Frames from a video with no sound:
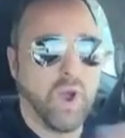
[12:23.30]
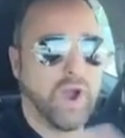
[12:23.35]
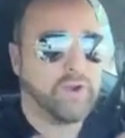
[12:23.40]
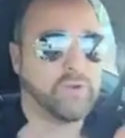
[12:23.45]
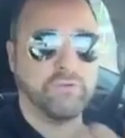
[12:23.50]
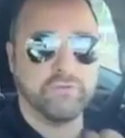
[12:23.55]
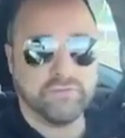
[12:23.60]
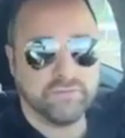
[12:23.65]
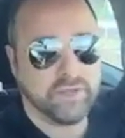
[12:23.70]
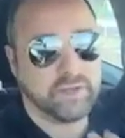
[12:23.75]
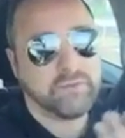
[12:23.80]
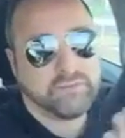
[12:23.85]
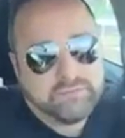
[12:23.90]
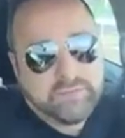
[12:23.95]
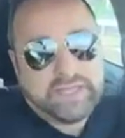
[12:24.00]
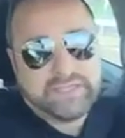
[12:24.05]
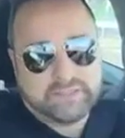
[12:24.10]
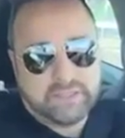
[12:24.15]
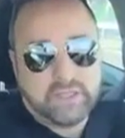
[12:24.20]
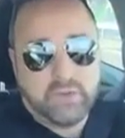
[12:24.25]
it doesn't cost
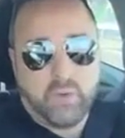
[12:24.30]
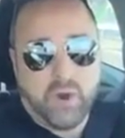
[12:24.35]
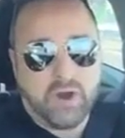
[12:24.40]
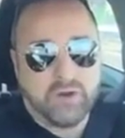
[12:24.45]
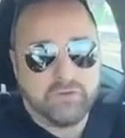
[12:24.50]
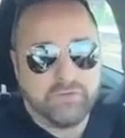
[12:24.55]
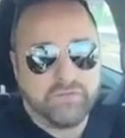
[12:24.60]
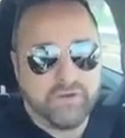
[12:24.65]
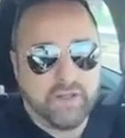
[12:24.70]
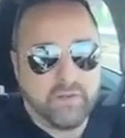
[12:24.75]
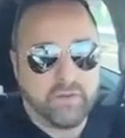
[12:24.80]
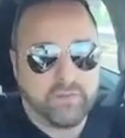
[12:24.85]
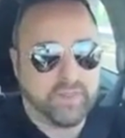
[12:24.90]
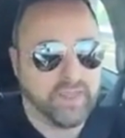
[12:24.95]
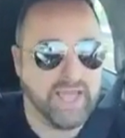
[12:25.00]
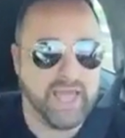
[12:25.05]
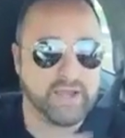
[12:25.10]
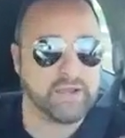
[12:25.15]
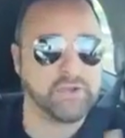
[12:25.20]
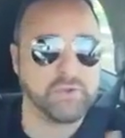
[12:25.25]
money. Put a picture
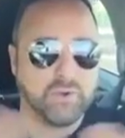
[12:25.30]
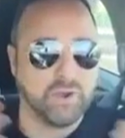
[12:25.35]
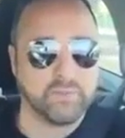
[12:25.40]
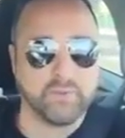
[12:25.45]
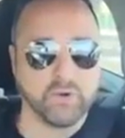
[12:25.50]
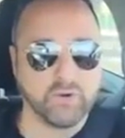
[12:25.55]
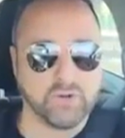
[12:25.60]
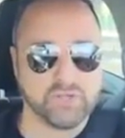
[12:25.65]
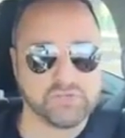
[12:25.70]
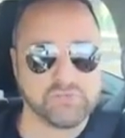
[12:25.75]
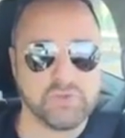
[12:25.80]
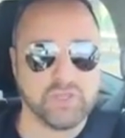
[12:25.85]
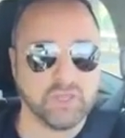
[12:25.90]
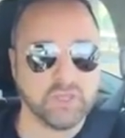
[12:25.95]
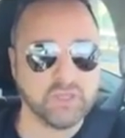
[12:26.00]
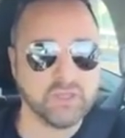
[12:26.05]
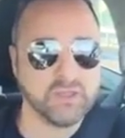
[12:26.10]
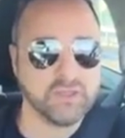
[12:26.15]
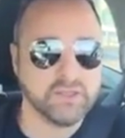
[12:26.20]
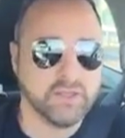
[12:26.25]
on Twitter. By the
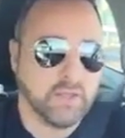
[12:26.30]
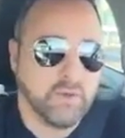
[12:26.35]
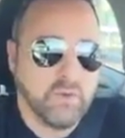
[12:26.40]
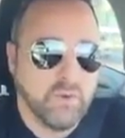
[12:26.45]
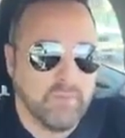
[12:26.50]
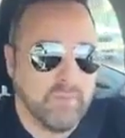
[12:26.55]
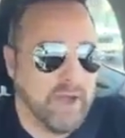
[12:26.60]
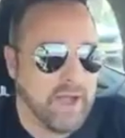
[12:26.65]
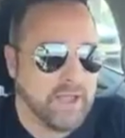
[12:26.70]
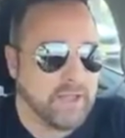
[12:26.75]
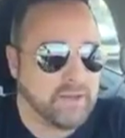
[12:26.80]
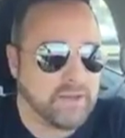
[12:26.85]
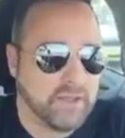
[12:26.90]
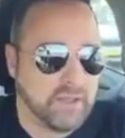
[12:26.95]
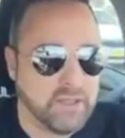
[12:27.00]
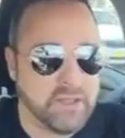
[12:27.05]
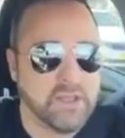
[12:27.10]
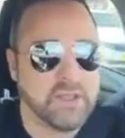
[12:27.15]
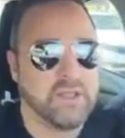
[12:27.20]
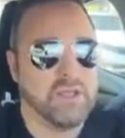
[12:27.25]
way, same goes for
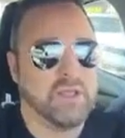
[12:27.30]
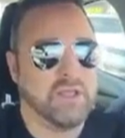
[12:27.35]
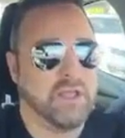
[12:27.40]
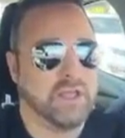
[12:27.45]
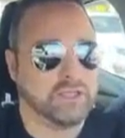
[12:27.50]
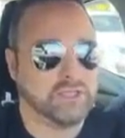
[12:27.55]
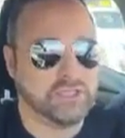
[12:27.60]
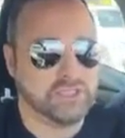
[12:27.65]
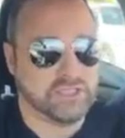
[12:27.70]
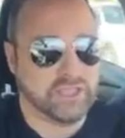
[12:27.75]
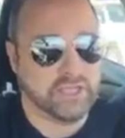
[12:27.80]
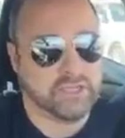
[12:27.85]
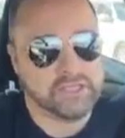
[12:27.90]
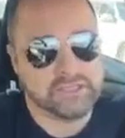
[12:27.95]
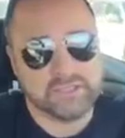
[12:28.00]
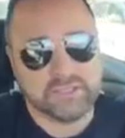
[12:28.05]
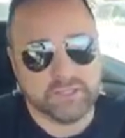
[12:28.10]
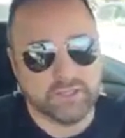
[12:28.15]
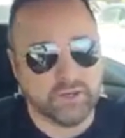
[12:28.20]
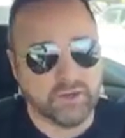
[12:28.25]
LinkedIn, same goes for any other
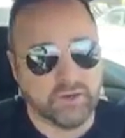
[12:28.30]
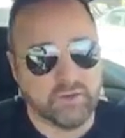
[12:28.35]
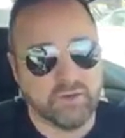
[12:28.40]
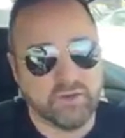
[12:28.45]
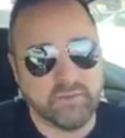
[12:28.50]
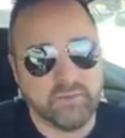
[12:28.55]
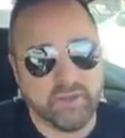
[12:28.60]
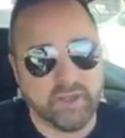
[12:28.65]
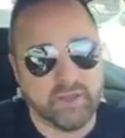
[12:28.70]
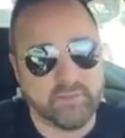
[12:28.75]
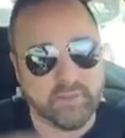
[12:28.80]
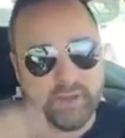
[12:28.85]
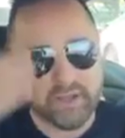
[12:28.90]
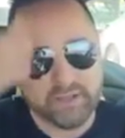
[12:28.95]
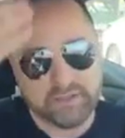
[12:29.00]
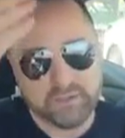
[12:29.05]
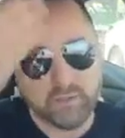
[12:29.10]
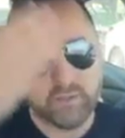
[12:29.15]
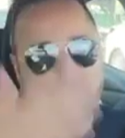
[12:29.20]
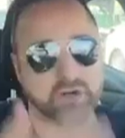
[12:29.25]
platform. You are a
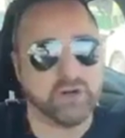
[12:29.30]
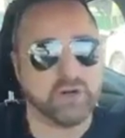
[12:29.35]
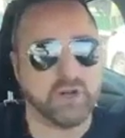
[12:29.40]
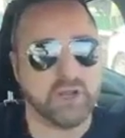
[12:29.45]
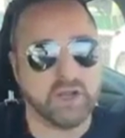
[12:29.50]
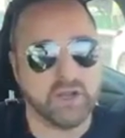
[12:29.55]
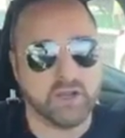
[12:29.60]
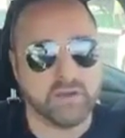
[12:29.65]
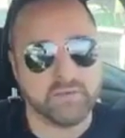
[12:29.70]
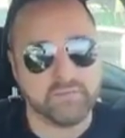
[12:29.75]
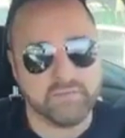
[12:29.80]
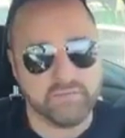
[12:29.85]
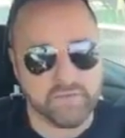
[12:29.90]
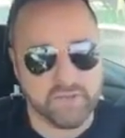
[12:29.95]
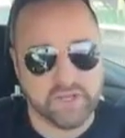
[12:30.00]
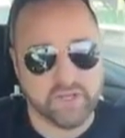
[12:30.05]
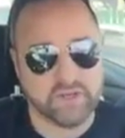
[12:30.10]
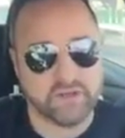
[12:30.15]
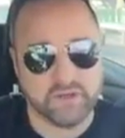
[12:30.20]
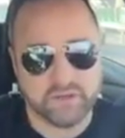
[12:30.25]
human being.
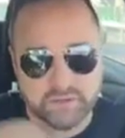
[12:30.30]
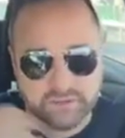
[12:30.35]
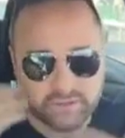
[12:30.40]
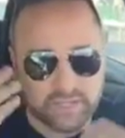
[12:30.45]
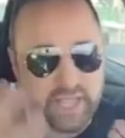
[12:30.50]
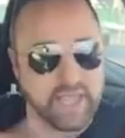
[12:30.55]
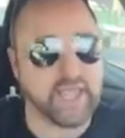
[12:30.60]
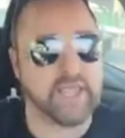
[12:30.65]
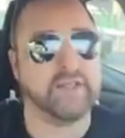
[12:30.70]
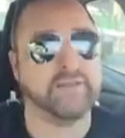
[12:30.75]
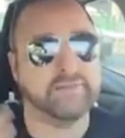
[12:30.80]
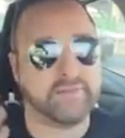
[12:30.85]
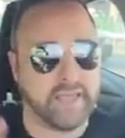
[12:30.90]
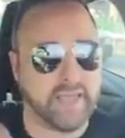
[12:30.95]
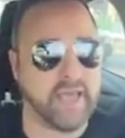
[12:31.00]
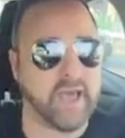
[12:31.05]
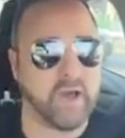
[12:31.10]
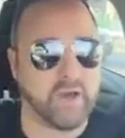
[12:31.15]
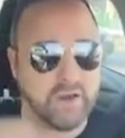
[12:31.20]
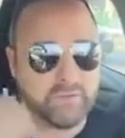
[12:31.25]
The first
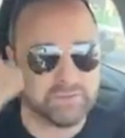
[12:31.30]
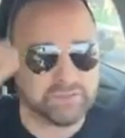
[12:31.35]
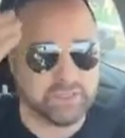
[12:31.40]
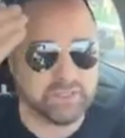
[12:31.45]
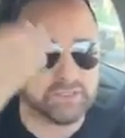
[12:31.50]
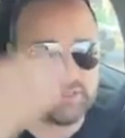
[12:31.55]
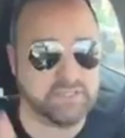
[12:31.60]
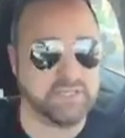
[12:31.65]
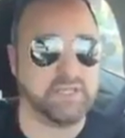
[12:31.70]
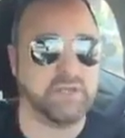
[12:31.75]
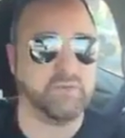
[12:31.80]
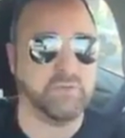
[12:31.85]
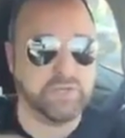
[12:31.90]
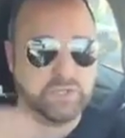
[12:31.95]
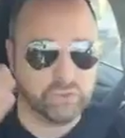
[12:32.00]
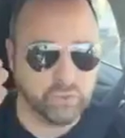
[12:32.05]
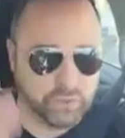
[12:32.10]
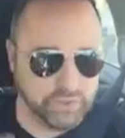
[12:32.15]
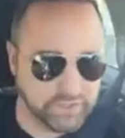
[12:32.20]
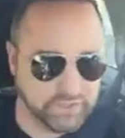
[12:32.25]
thing any
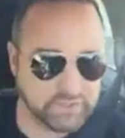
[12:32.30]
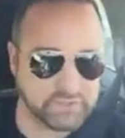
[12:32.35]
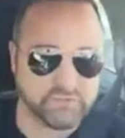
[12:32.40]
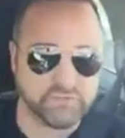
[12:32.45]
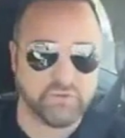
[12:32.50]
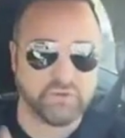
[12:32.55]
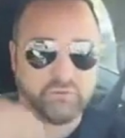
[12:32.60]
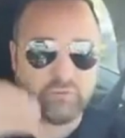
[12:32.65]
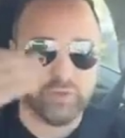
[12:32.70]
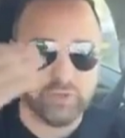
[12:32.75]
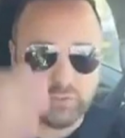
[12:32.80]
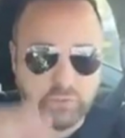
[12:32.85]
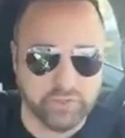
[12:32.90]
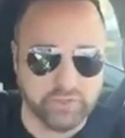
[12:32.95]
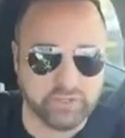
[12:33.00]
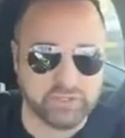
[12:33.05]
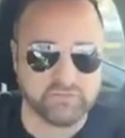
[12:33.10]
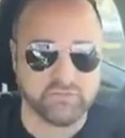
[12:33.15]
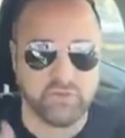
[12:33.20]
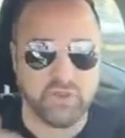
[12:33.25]
person sees on another human being
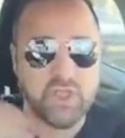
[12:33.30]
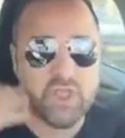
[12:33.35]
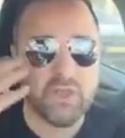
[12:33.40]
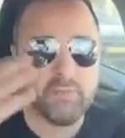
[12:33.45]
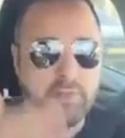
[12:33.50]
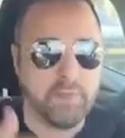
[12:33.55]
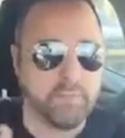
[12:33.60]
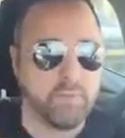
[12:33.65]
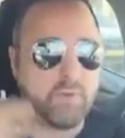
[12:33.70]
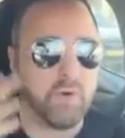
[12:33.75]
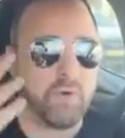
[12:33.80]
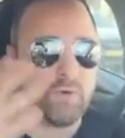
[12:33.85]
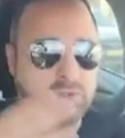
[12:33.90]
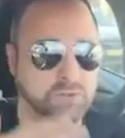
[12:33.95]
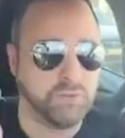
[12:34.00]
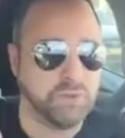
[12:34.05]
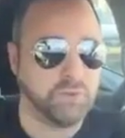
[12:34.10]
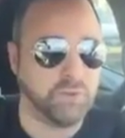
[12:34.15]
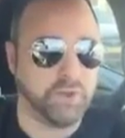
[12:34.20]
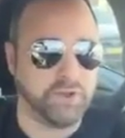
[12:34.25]
is their face,
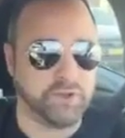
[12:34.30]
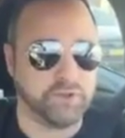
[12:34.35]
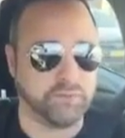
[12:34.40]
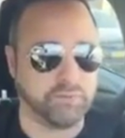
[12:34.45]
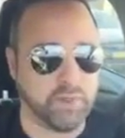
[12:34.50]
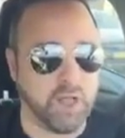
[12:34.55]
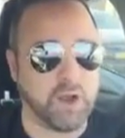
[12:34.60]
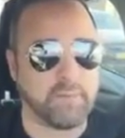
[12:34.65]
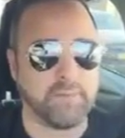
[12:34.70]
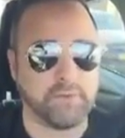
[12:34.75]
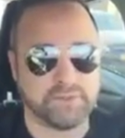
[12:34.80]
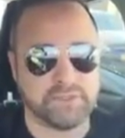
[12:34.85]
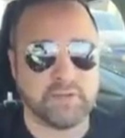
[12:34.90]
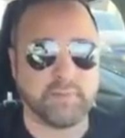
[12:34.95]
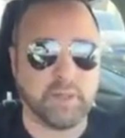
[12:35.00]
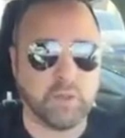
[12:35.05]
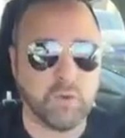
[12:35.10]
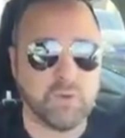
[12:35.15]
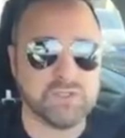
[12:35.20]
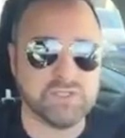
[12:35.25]
right? Give me
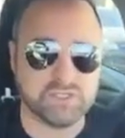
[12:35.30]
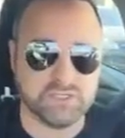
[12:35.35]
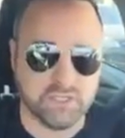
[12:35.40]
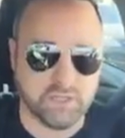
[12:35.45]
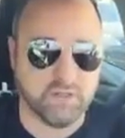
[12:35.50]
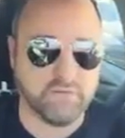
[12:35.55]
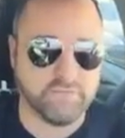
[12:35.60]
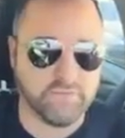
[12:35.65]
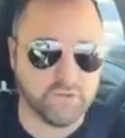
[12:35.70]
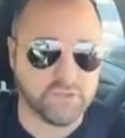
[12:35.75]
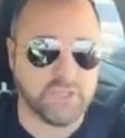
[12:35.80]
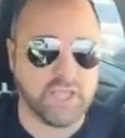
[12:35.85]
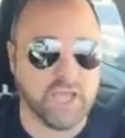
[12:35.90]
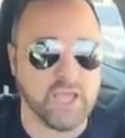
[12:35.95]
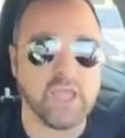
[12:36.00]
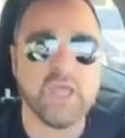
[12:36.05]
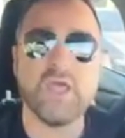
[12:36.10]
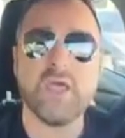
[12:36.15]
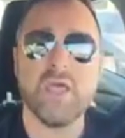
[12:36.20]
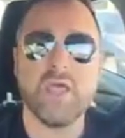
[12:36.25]
a face,
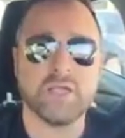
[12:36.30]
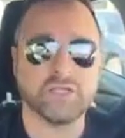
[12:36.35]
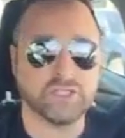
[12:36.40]
okay?